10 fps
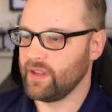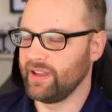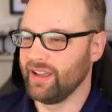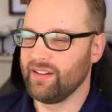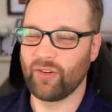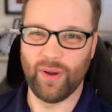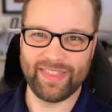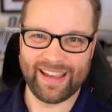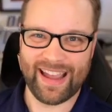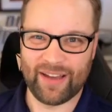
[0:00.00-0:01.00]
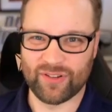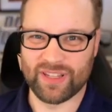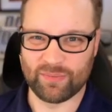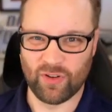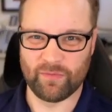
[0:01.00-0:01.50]
for one thing, after this
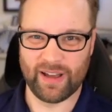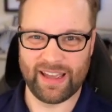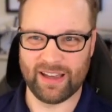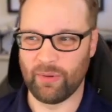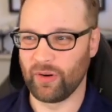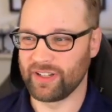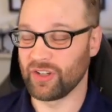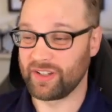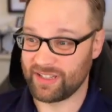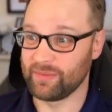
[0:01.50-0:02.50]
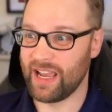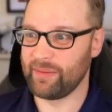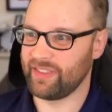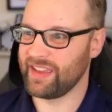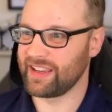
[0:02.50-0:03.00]
move, my opponent took some time to think.